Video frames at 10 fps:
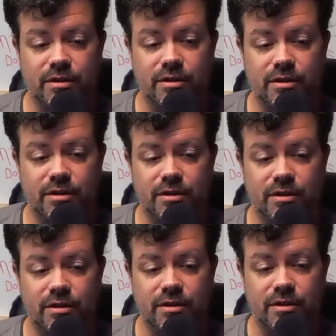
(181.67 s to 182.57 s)

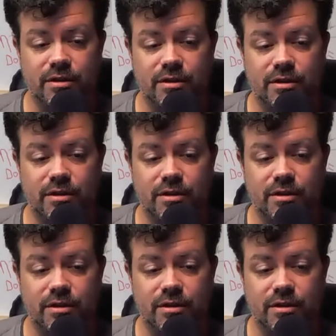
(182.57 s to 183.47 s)
largest and most
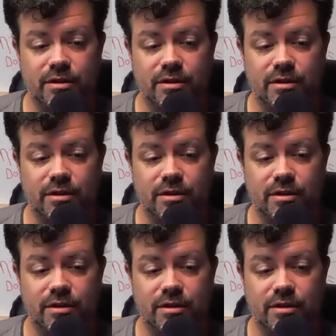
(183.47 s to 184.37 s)
successful businesses
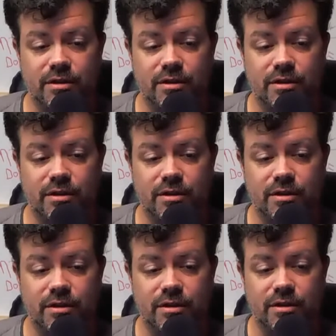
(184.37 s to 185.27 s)
that I've had on the show.
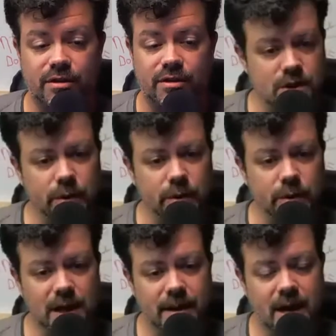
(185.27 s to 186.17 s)
So we're
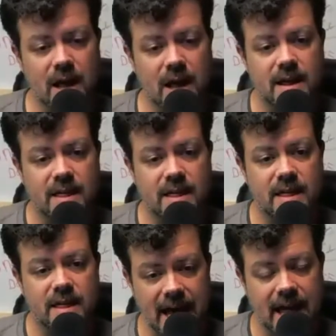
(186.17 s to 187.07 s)
going to talk about
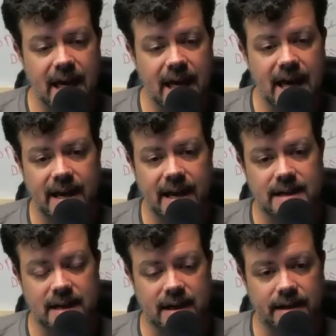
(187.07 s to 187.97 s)
that,
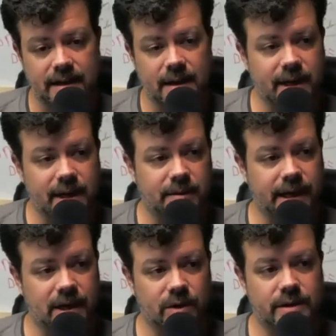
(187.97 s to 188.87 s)
and coming
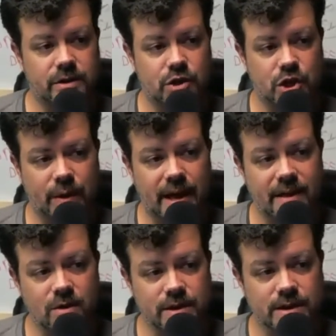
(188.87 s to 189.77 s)
up later in the show,
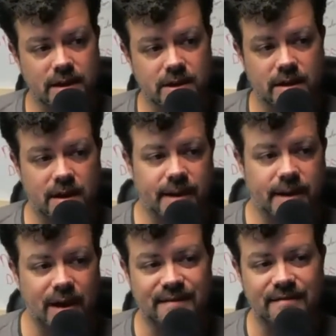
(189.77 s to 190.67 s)
Heather is going to talk
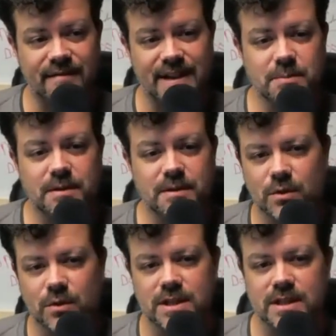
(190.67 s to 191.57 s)
about
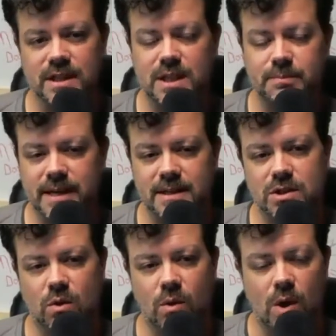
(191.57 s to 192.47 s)
investment versus expense.
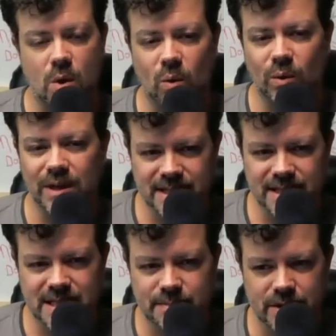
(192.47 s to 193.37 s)
So what is an
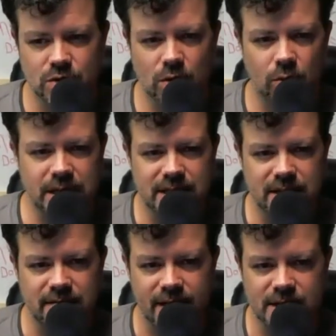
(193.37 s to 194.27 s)
expense? What is an
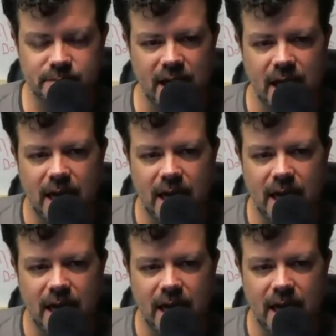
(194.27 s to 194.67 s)
investment?